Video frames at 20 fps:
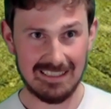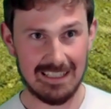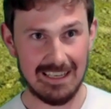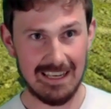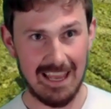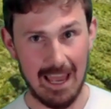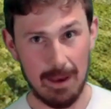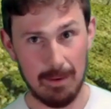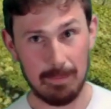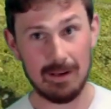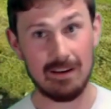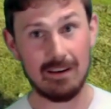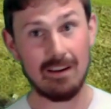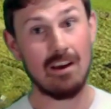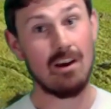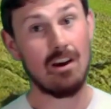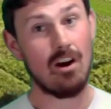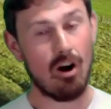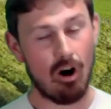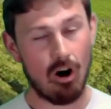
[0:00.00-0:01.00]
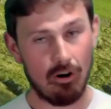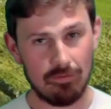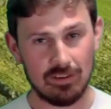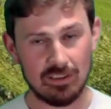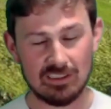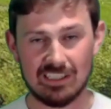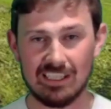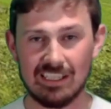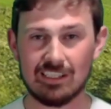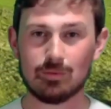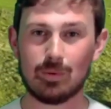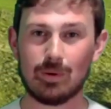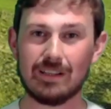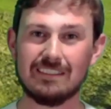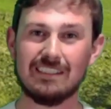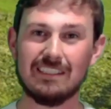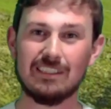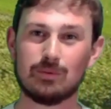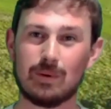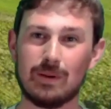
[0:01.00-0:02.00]
it didn't happen. Obviously,
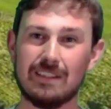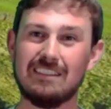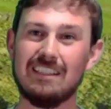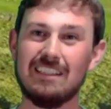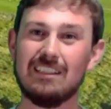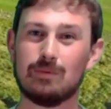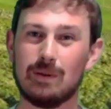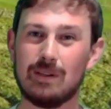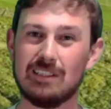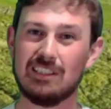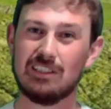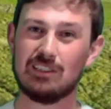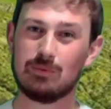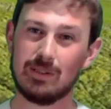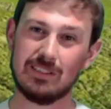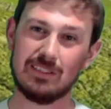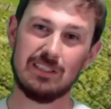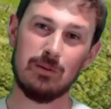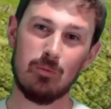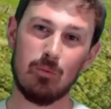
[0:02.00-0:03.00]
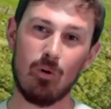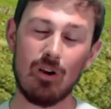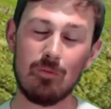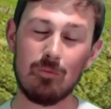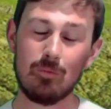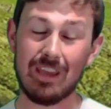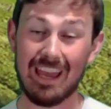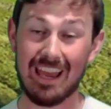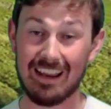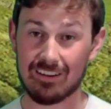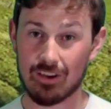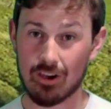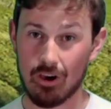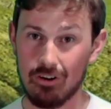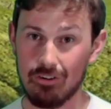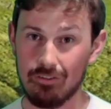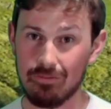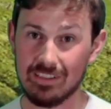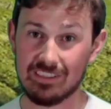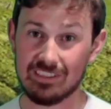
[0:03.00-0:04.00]
2020, 2021, we had
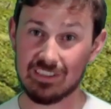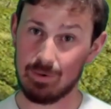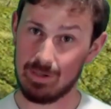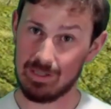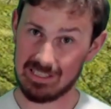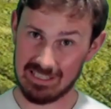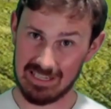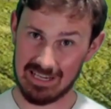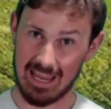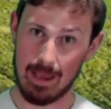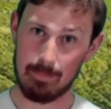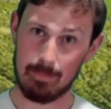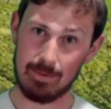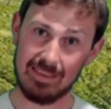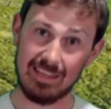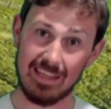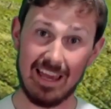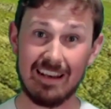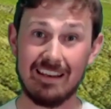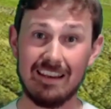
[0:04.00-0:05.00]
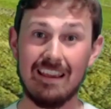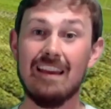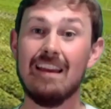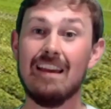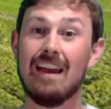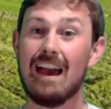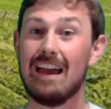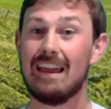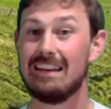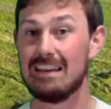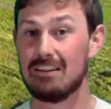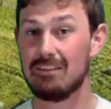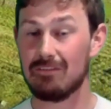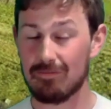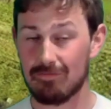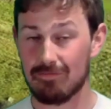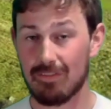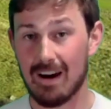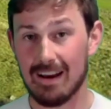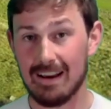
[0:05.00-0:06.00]
COVID, so it didn't happen then. And then
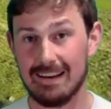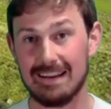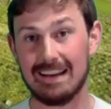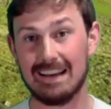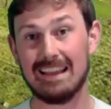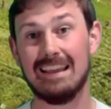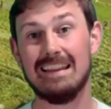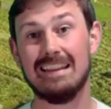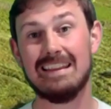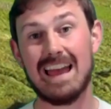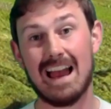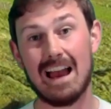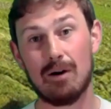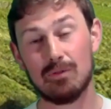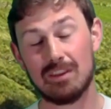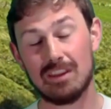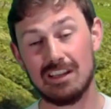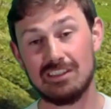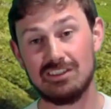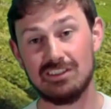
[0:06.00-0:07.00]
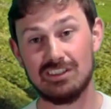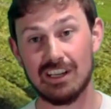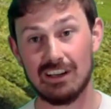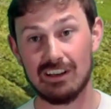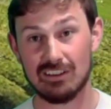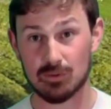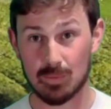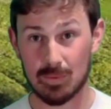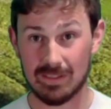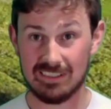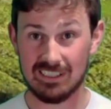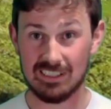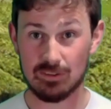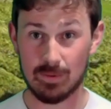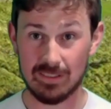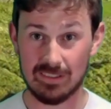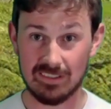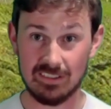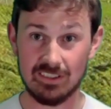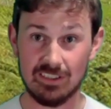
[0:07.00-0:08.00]
finally, now this year, in
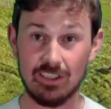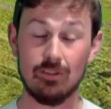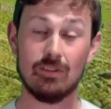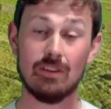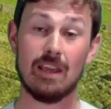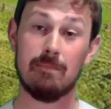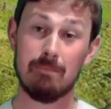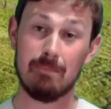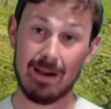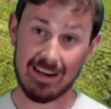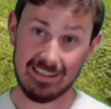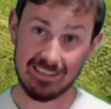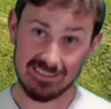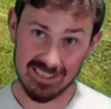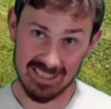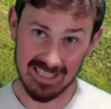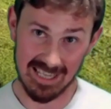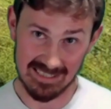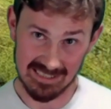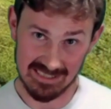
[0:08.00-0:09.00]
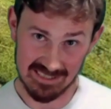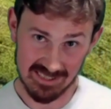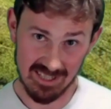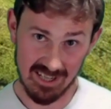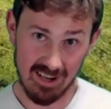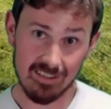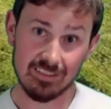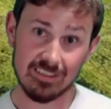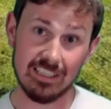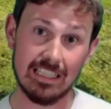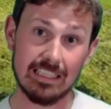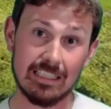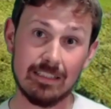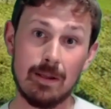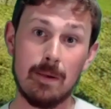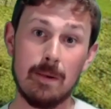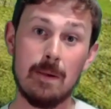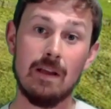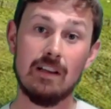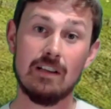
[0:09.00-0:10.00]
2022, they managed to get it started.
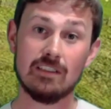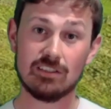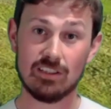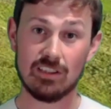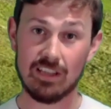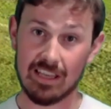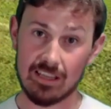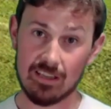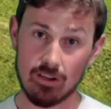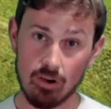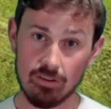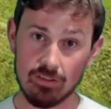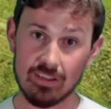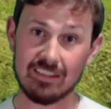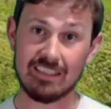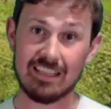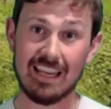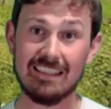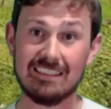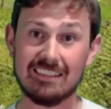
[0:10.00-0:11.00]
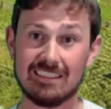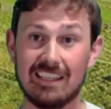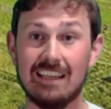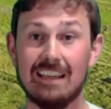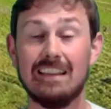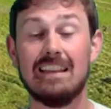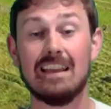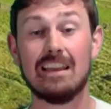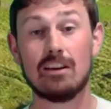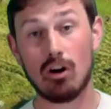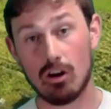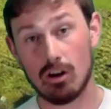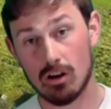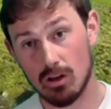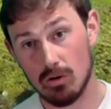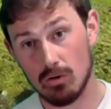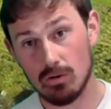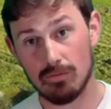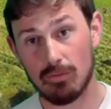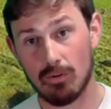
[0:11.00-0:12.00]
So they got the dates in, they got a
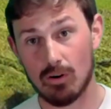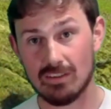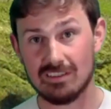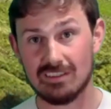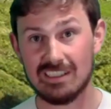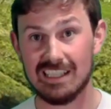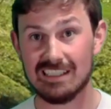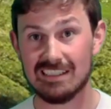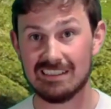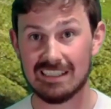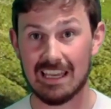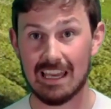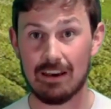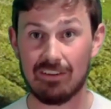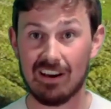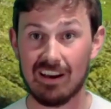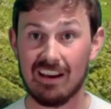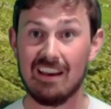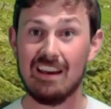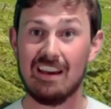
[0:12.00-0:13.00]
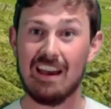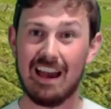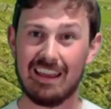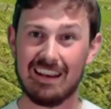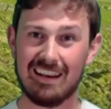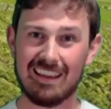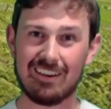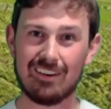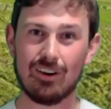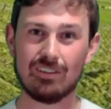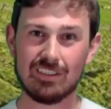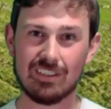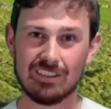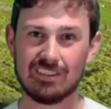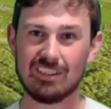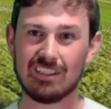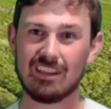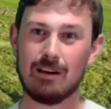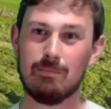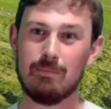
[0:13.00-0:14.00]
load of volunteers together, and they got us
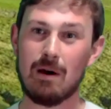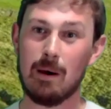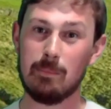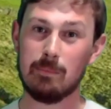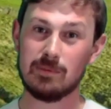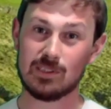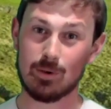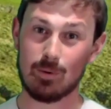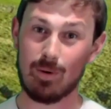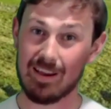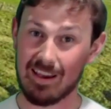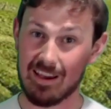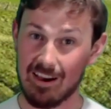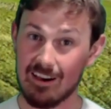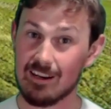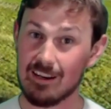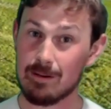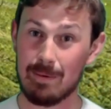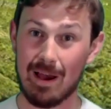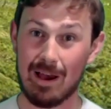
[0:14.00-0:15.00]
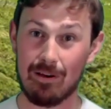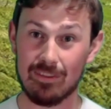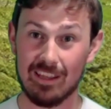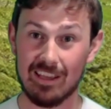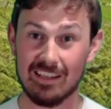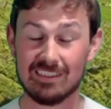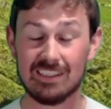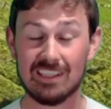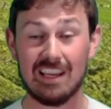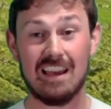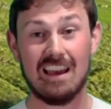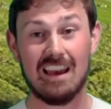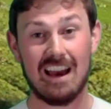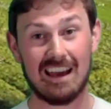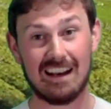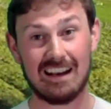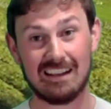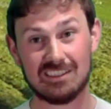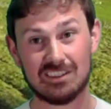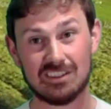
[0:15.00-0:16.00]
to come up. So I heard about this,
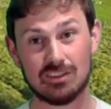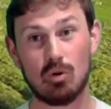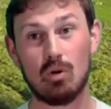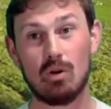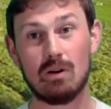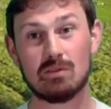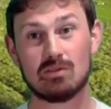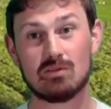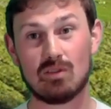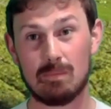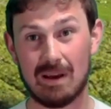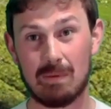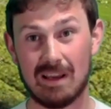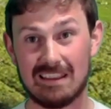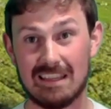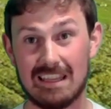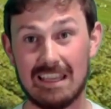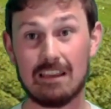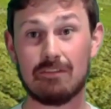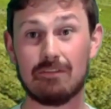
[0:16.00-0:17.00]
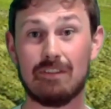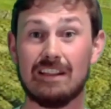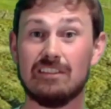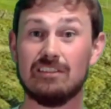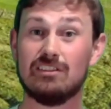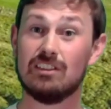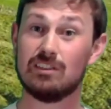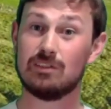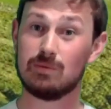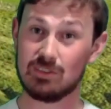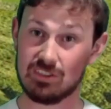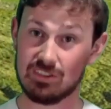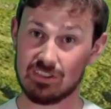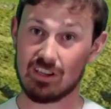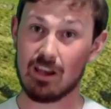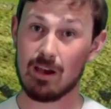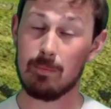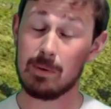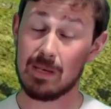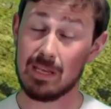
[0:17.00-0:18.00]
and I saw it was run by Dig Ventures, which is
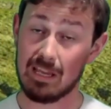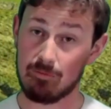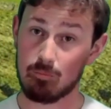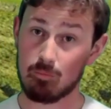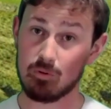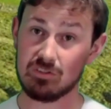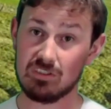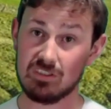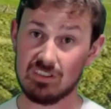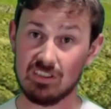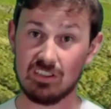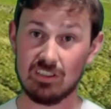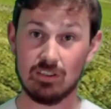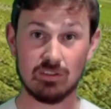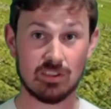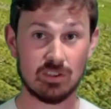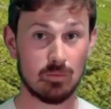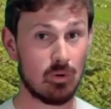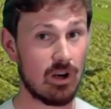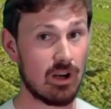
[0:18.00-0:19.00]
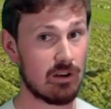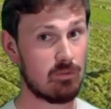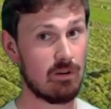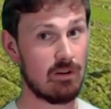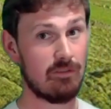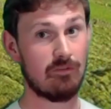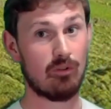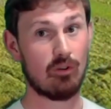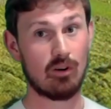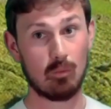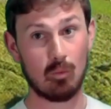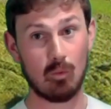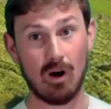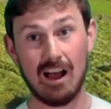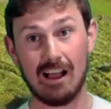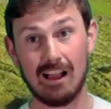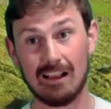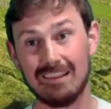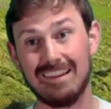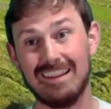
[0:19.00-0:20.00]
a company I've wanted to do some work with for a
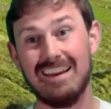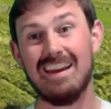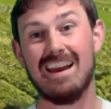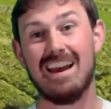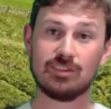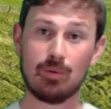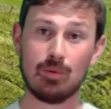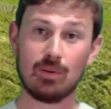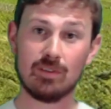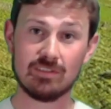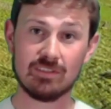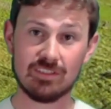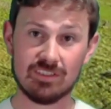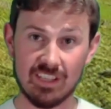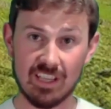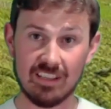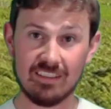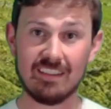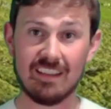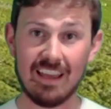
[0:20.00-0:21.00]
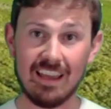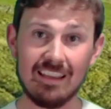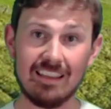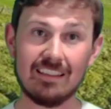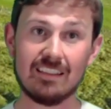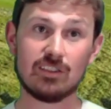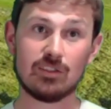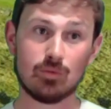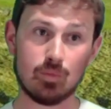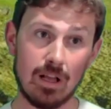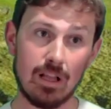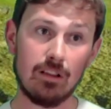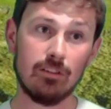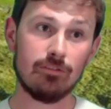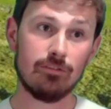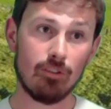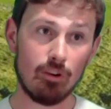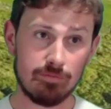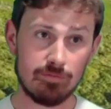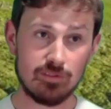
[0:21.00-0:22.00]
while. So on Sunday, the
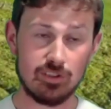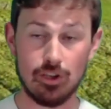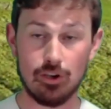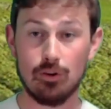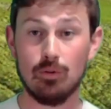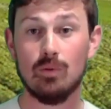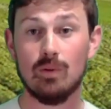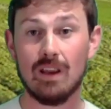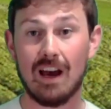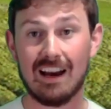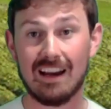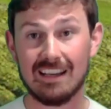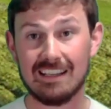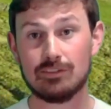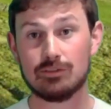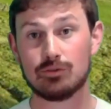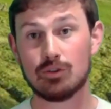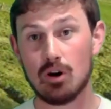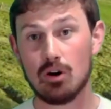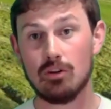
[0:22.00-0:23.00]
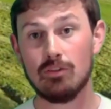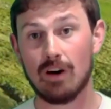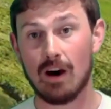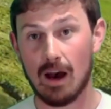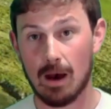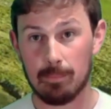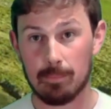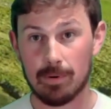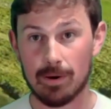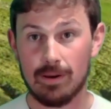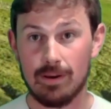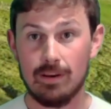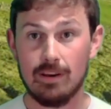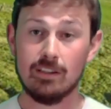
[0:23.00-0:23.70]
12th of June, I drove up